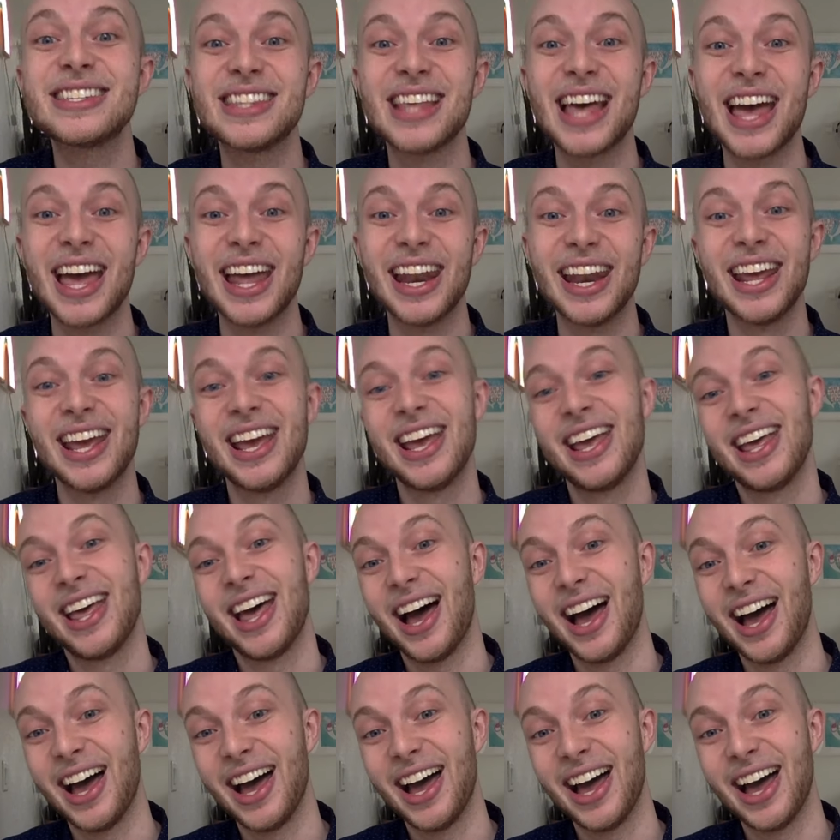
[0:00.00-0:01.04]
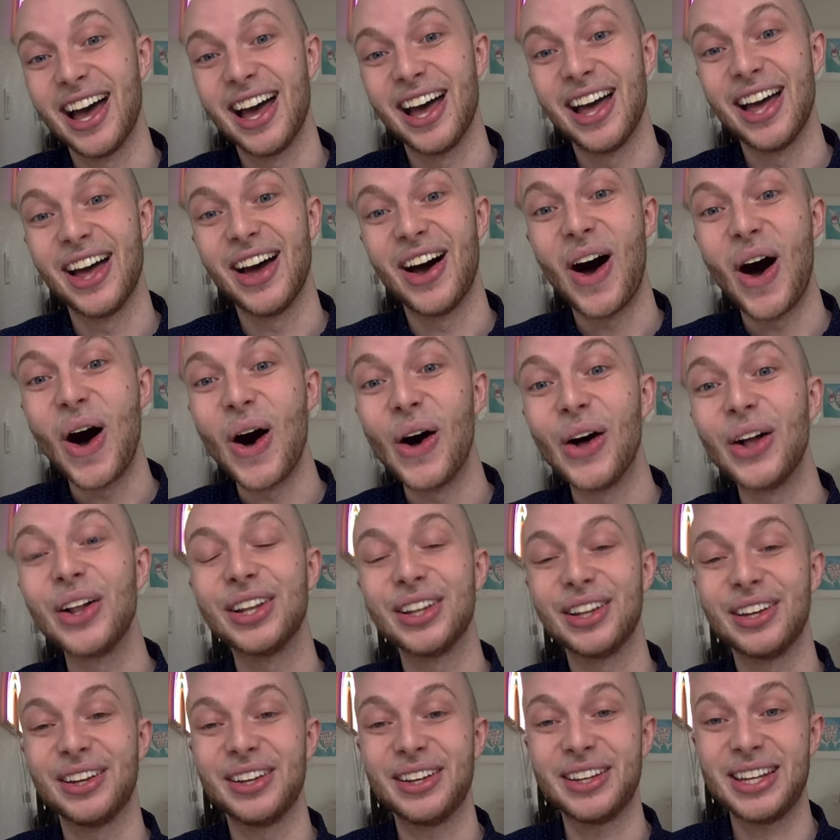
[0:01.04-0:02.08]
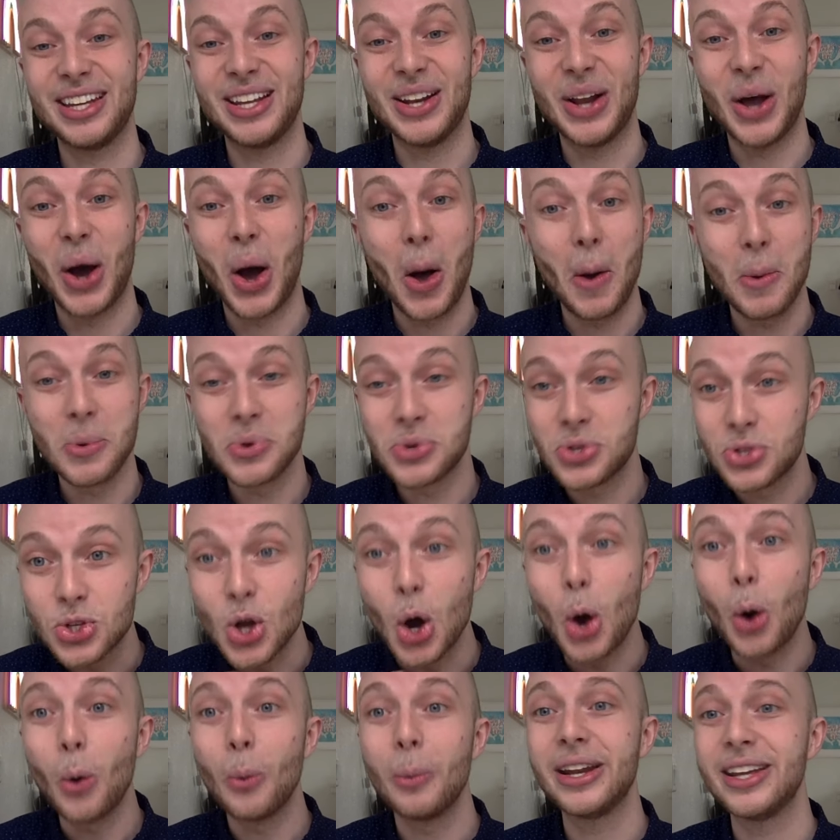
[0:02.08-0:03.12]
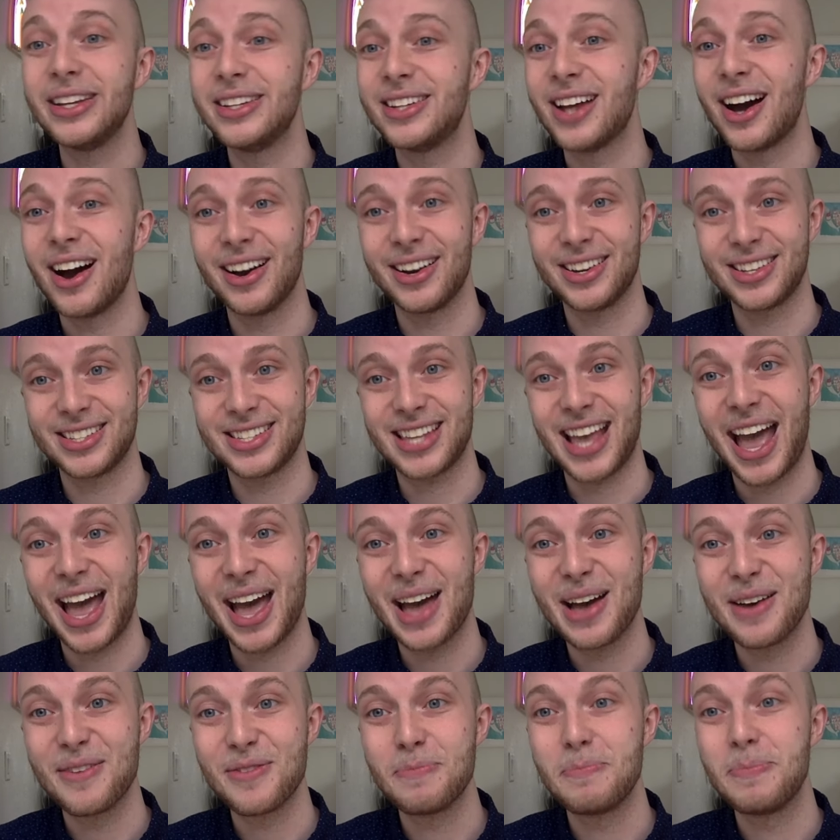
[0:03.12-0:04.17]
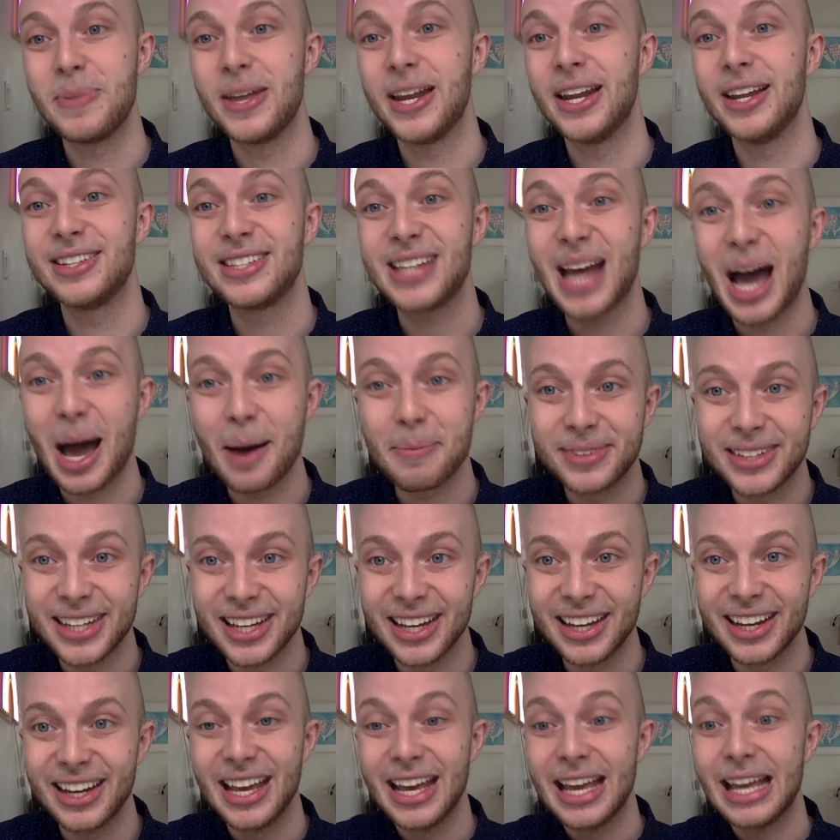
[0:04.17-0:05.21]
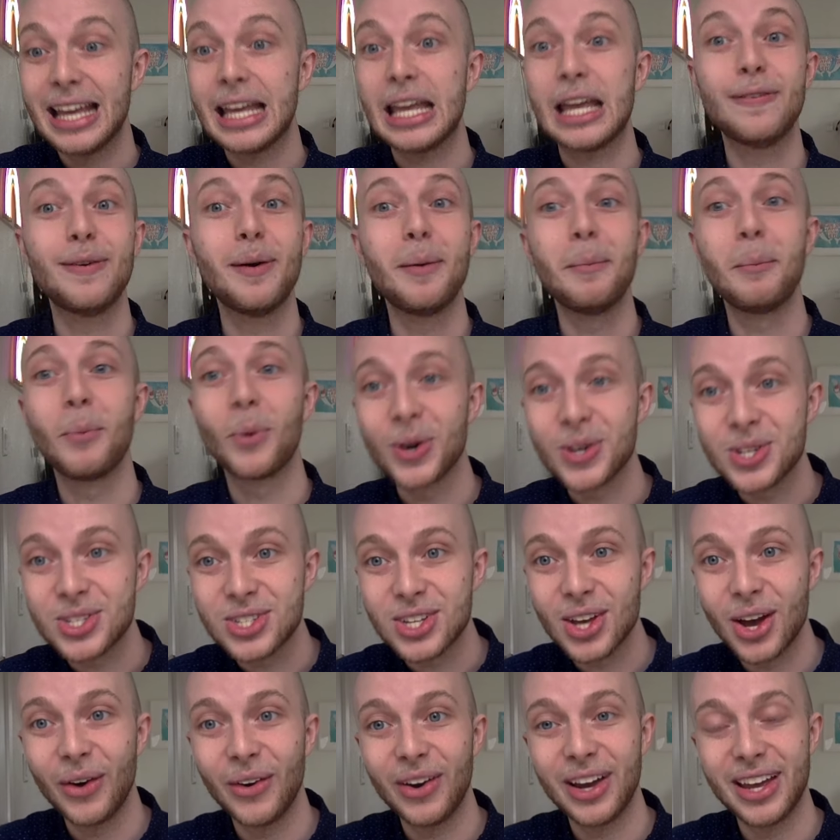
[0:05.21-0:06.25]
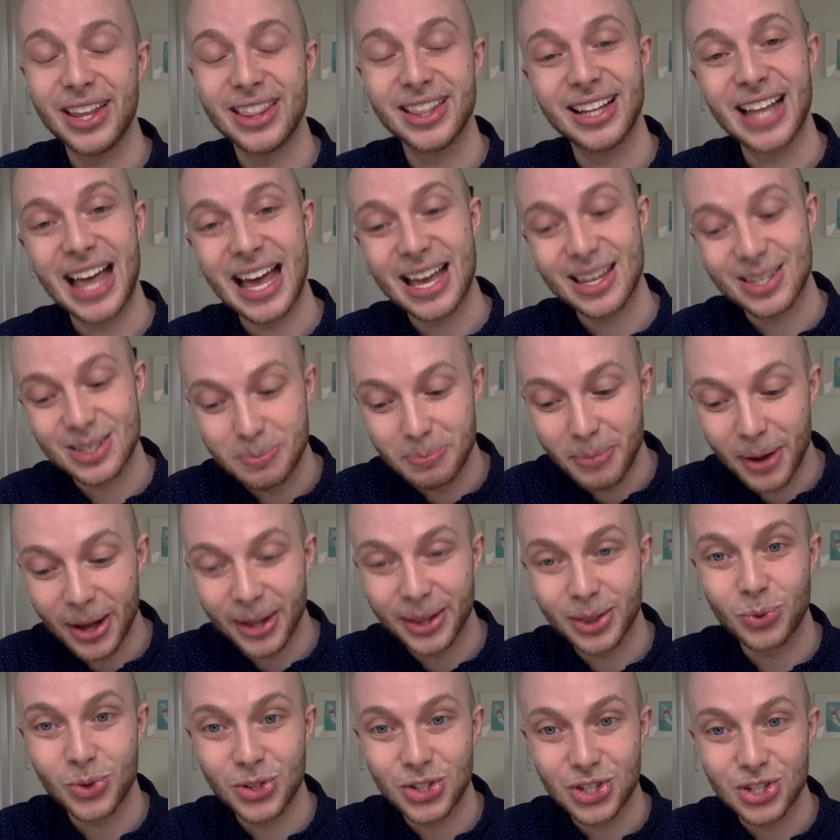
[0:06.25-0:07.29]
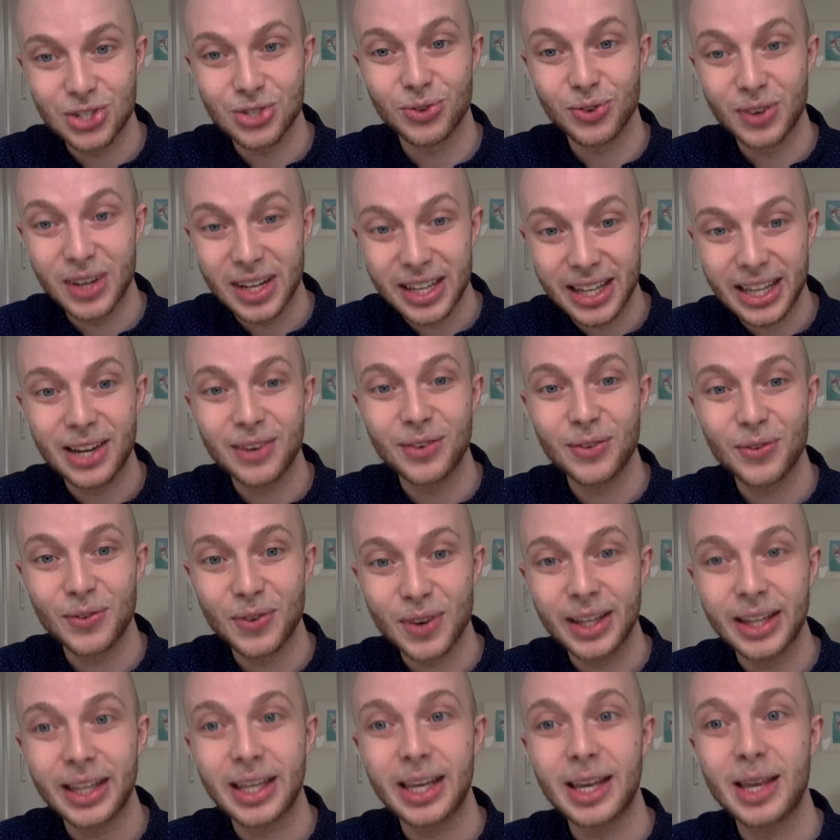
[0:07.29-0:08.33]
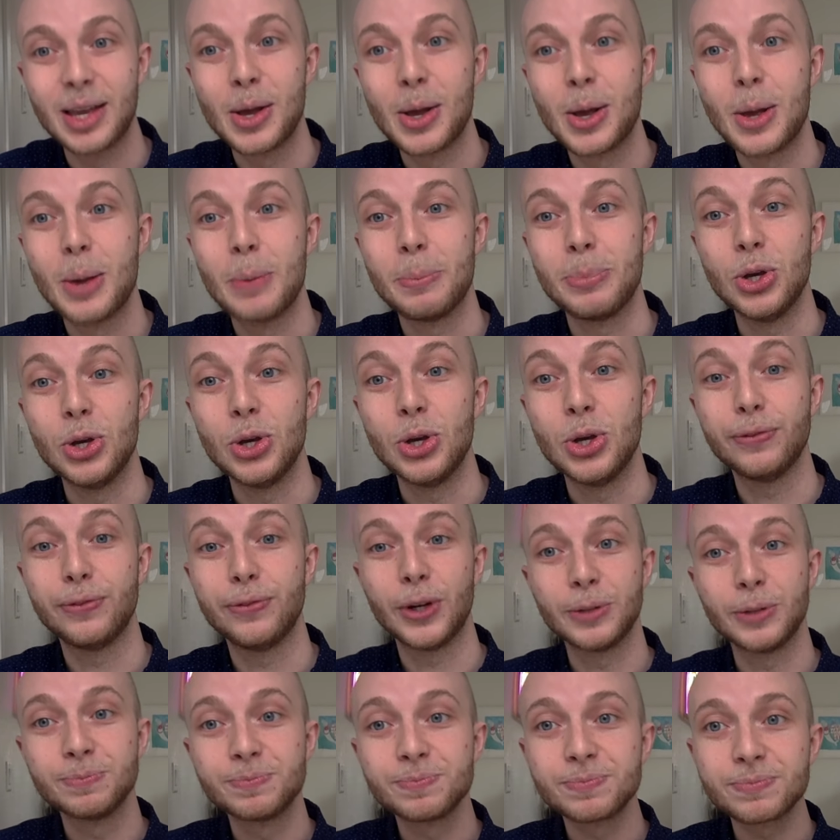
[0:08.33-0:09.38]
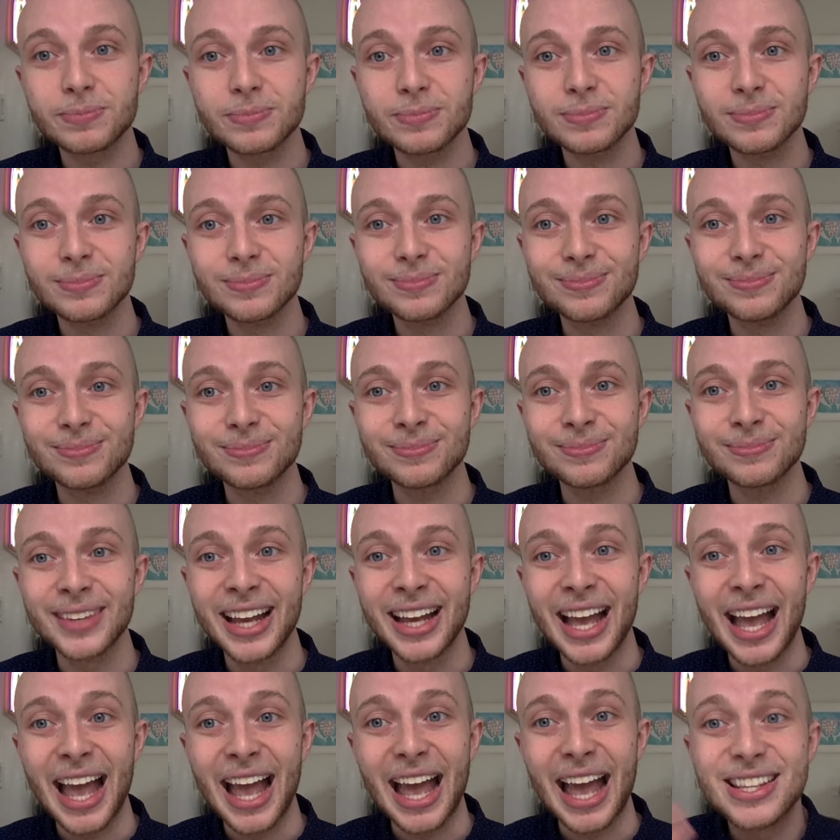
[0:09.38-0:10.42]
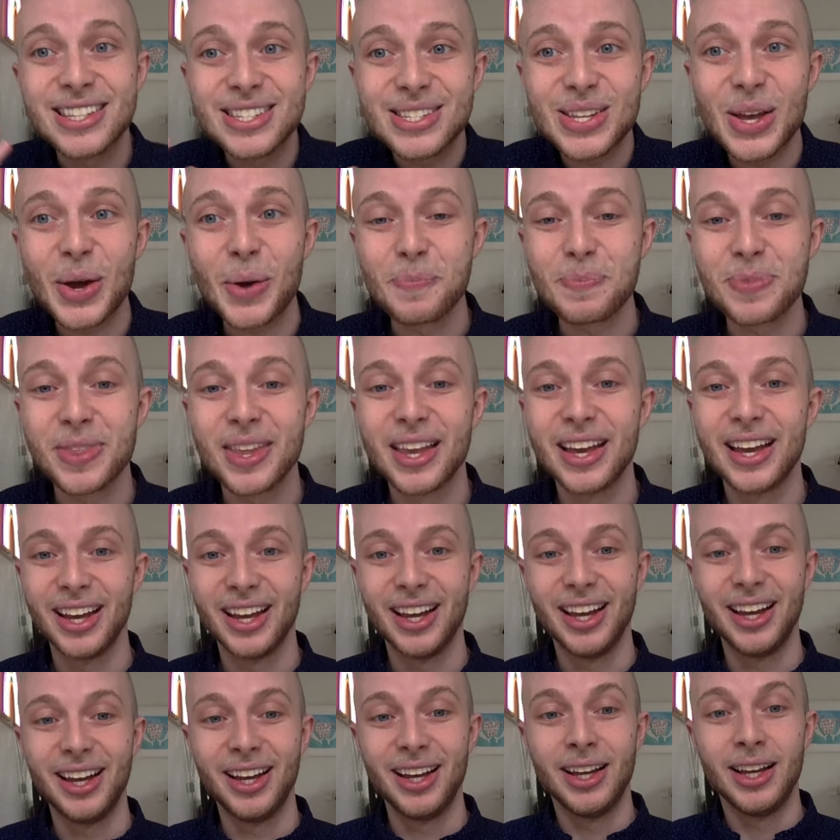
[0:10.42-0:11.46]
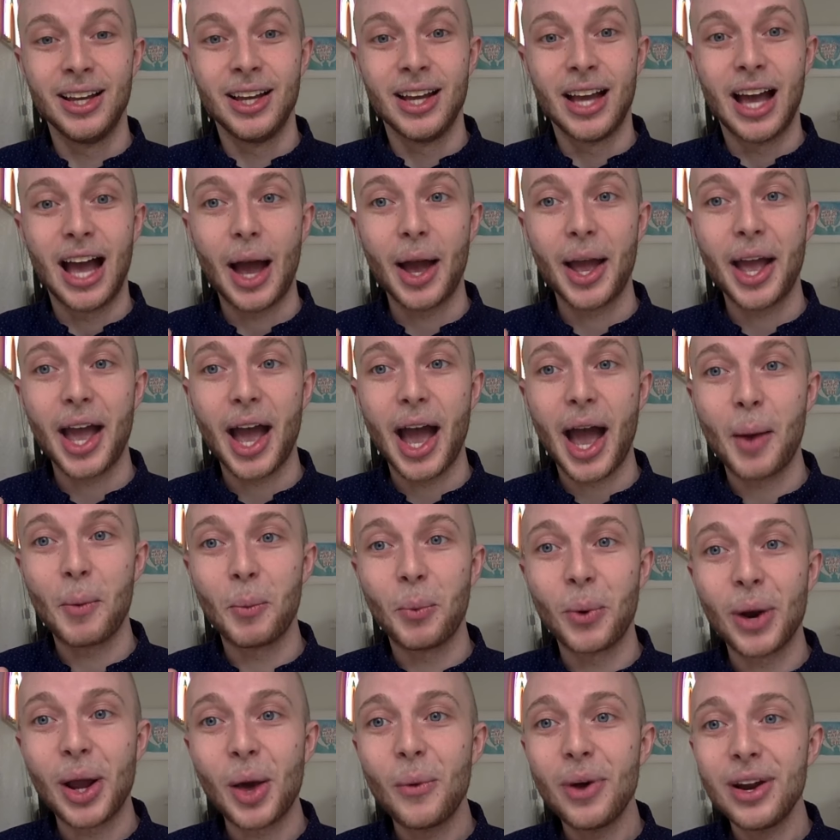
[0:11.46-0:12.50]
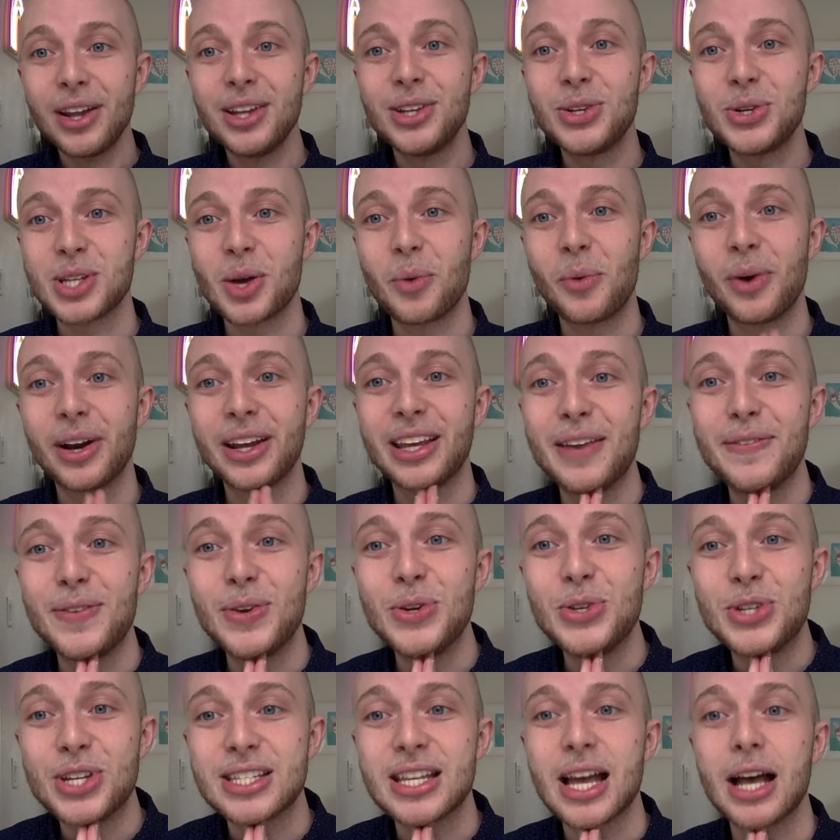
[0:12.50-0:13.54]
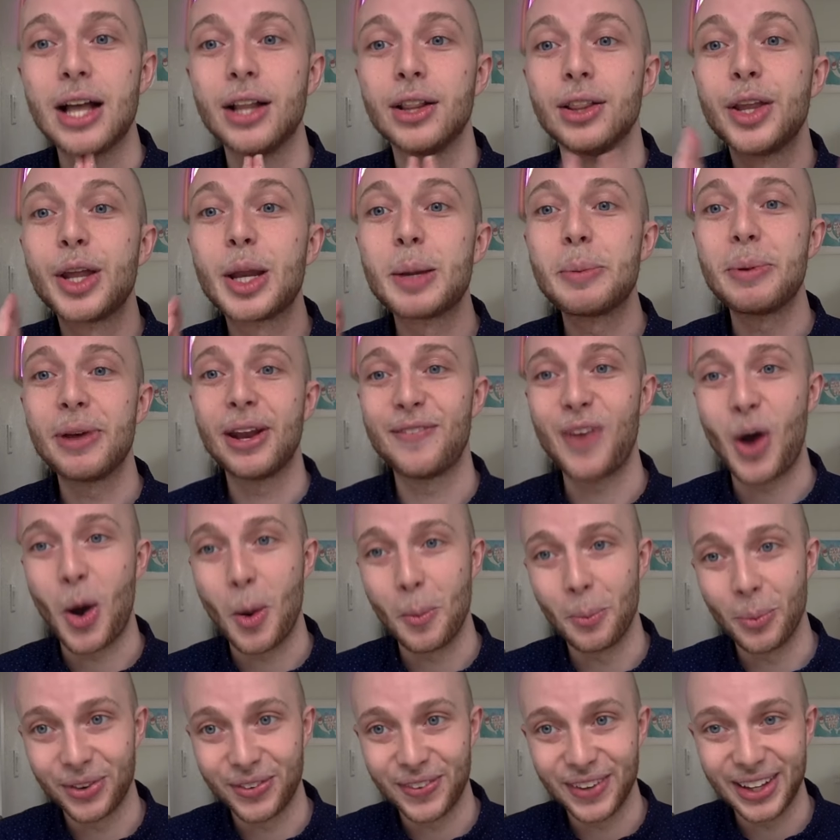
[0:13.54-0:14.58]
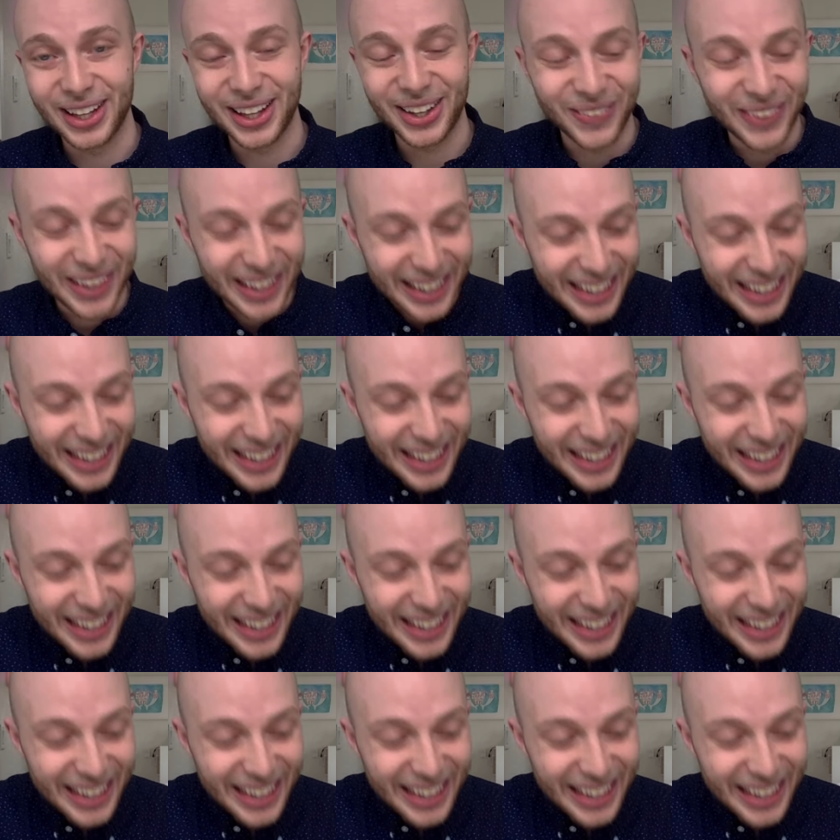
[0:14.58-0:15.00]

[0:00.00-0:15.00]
then, uh, all, you know, so many dogs have been adopted, even more so in the last month, which is really, really beautiful. And so I, what I want to do is I want to give you just a little bit of homework really quick.